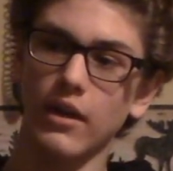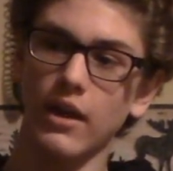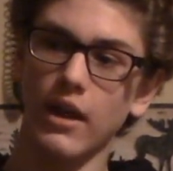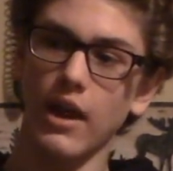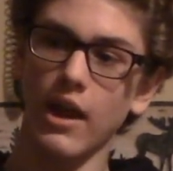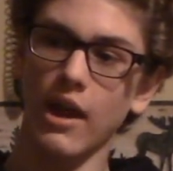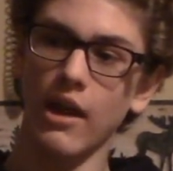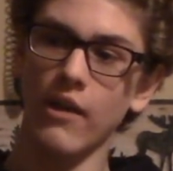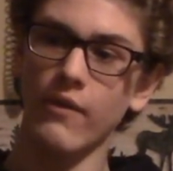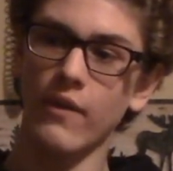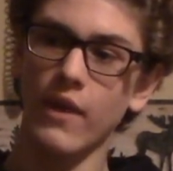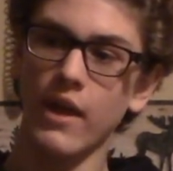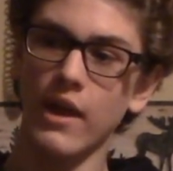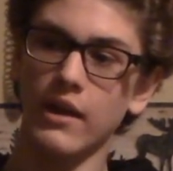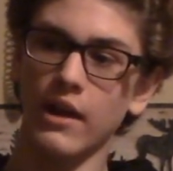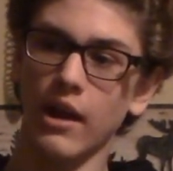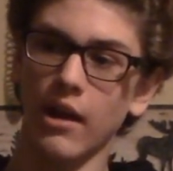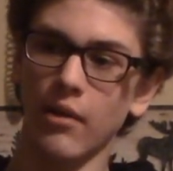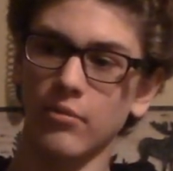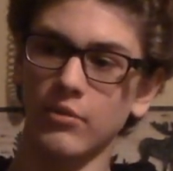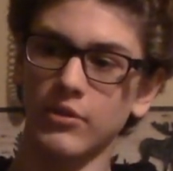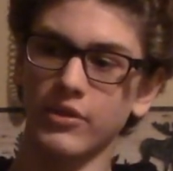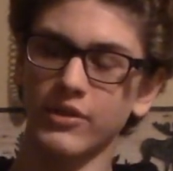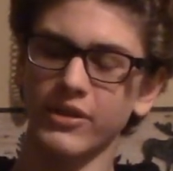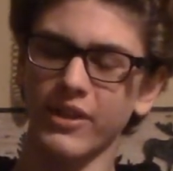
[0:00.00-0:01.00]
And then I
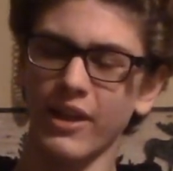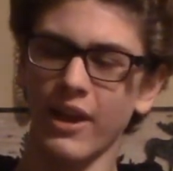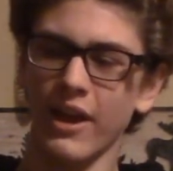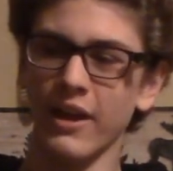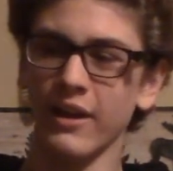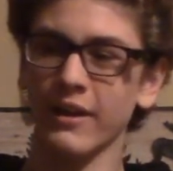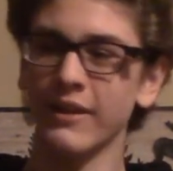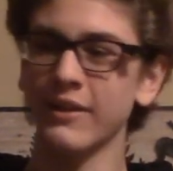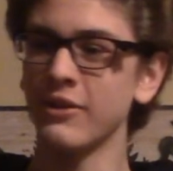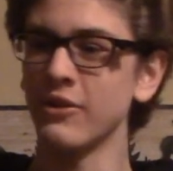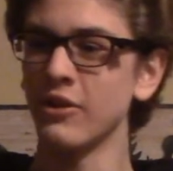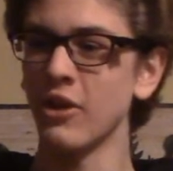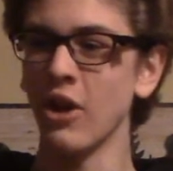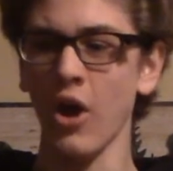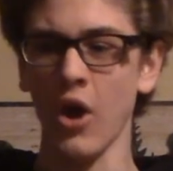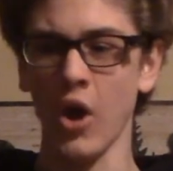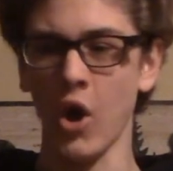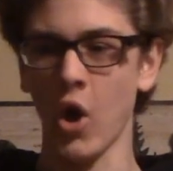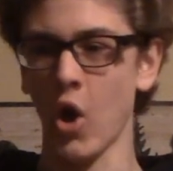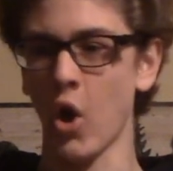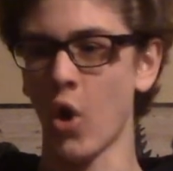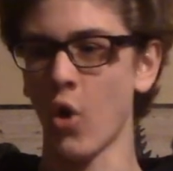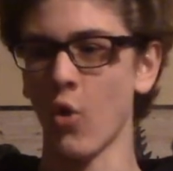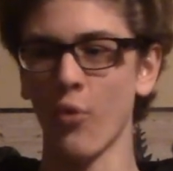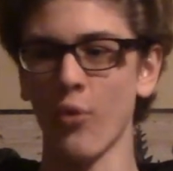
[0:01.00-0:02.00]
was like,
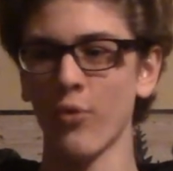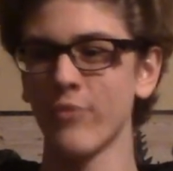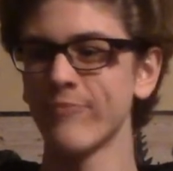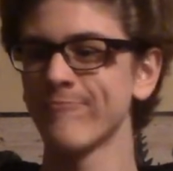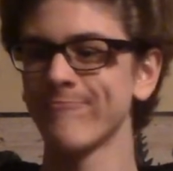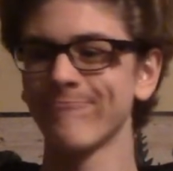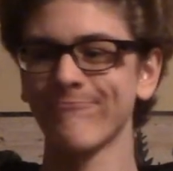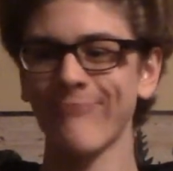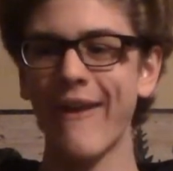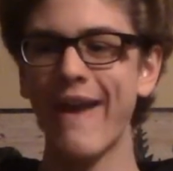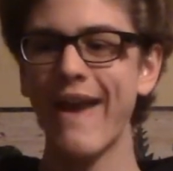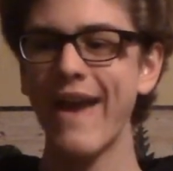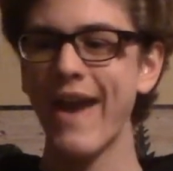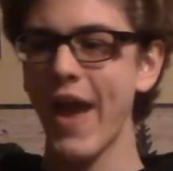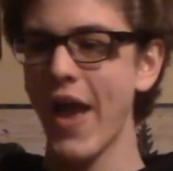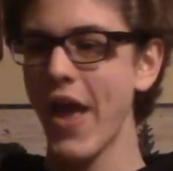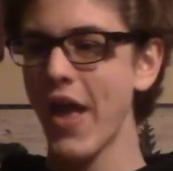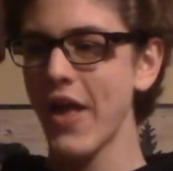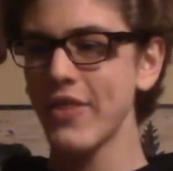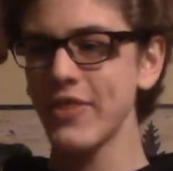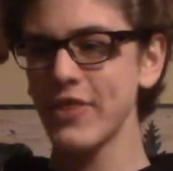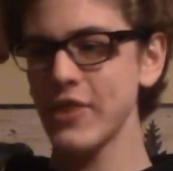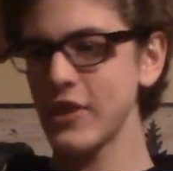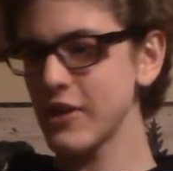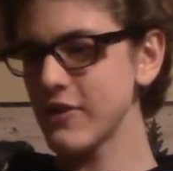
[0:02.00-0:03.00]
no,
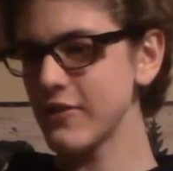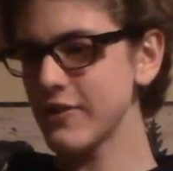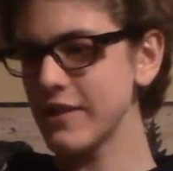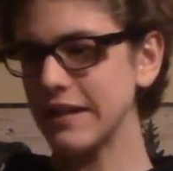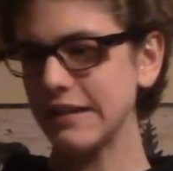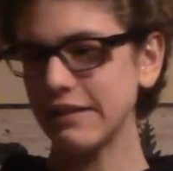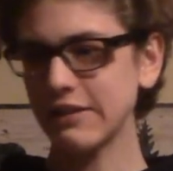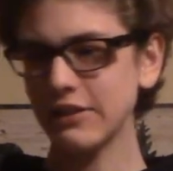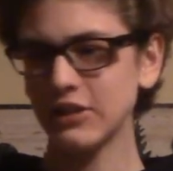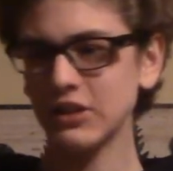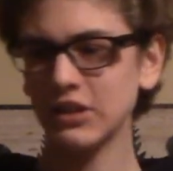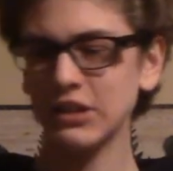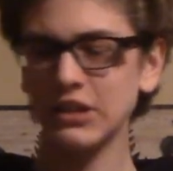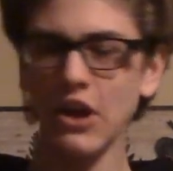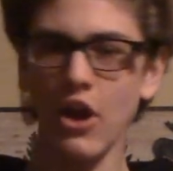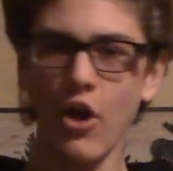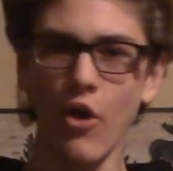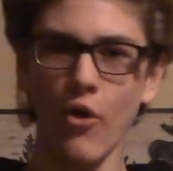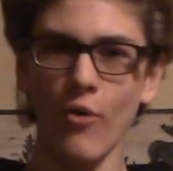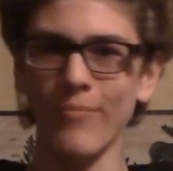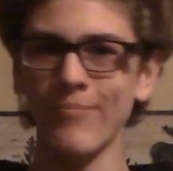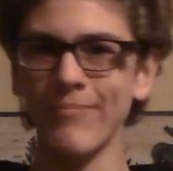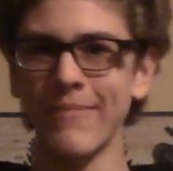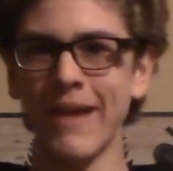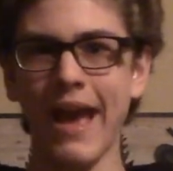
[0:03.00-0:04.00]
there is no
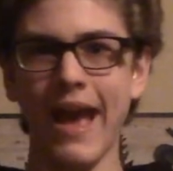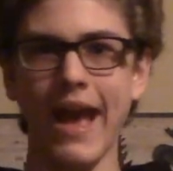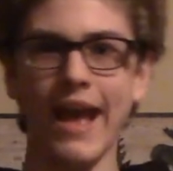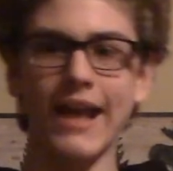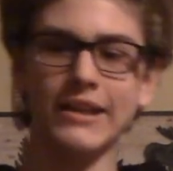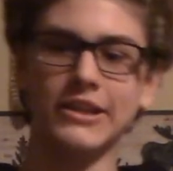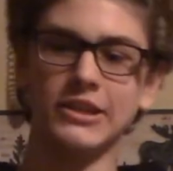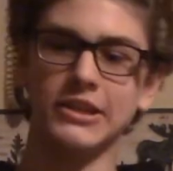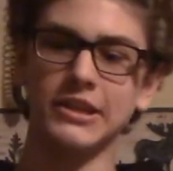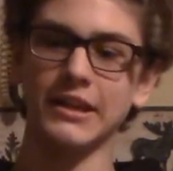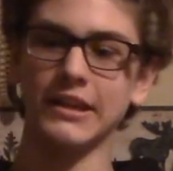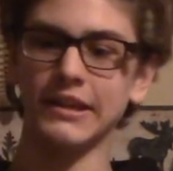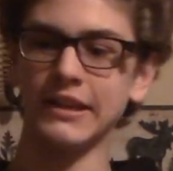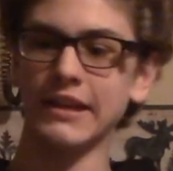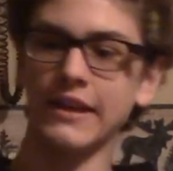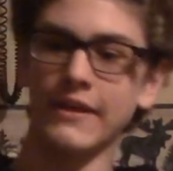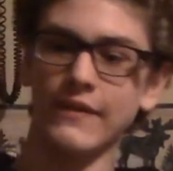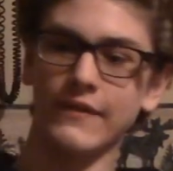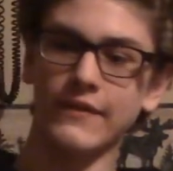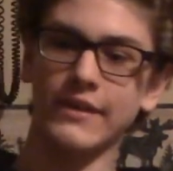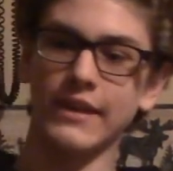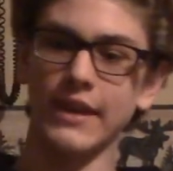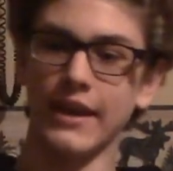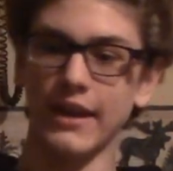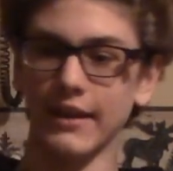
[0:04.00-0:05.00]
magic
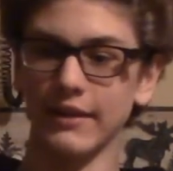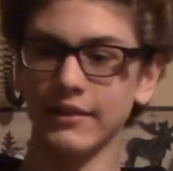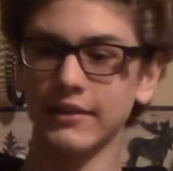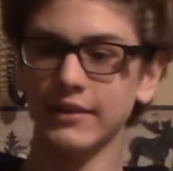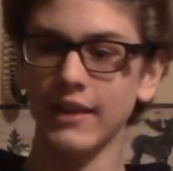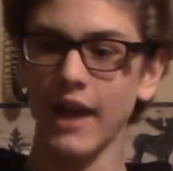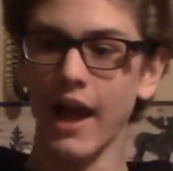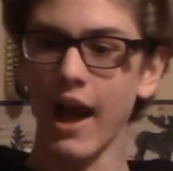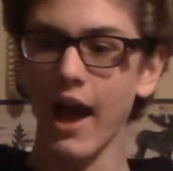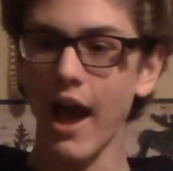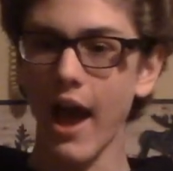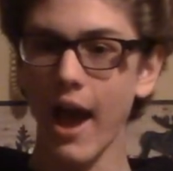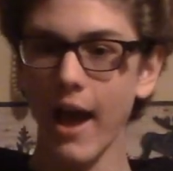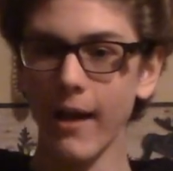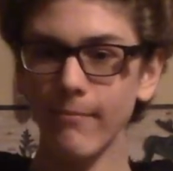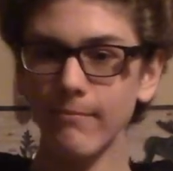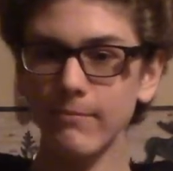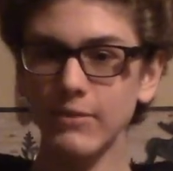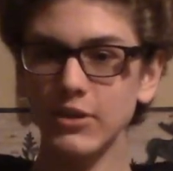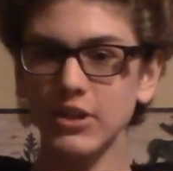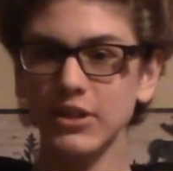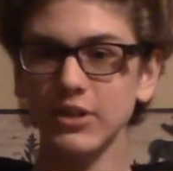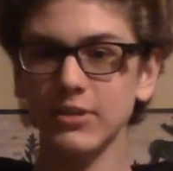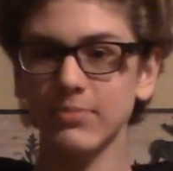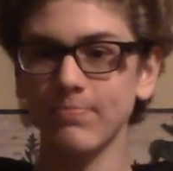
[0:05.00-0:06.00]
in this. I'm
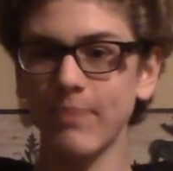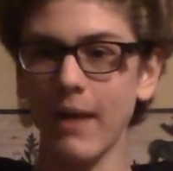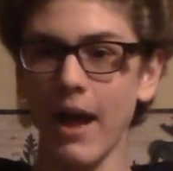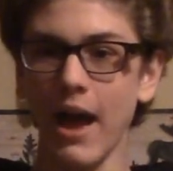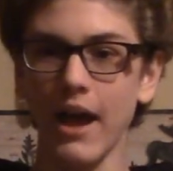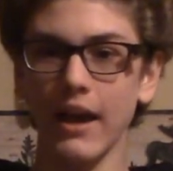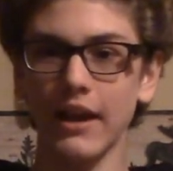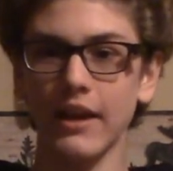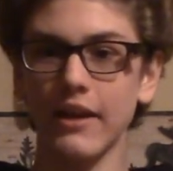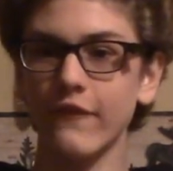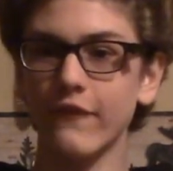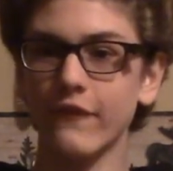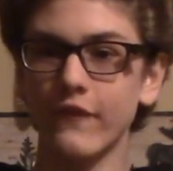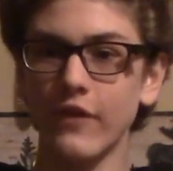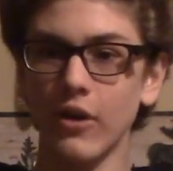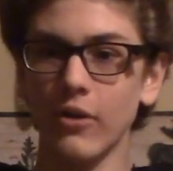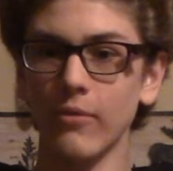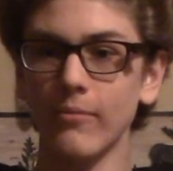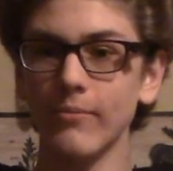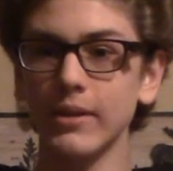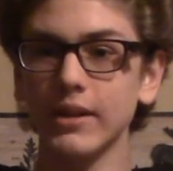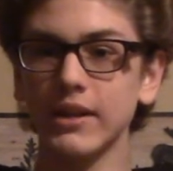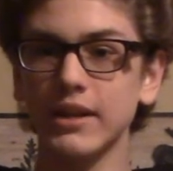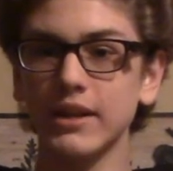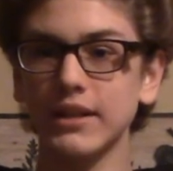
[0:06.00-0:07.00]
just buying a
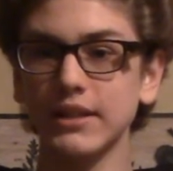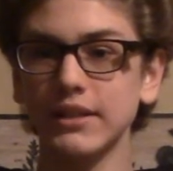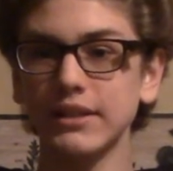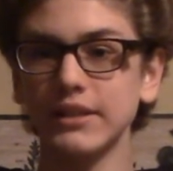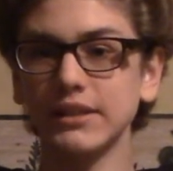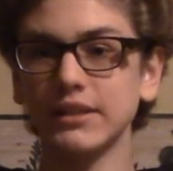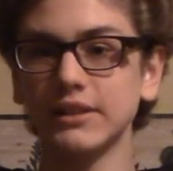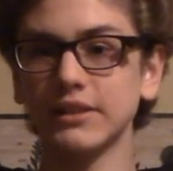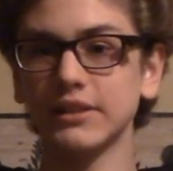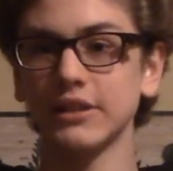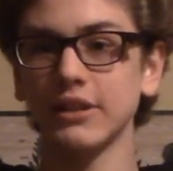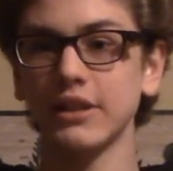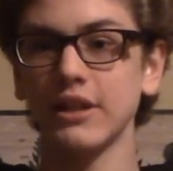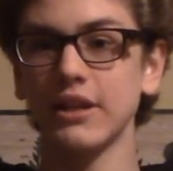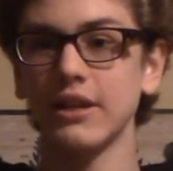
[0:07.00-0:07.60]
film because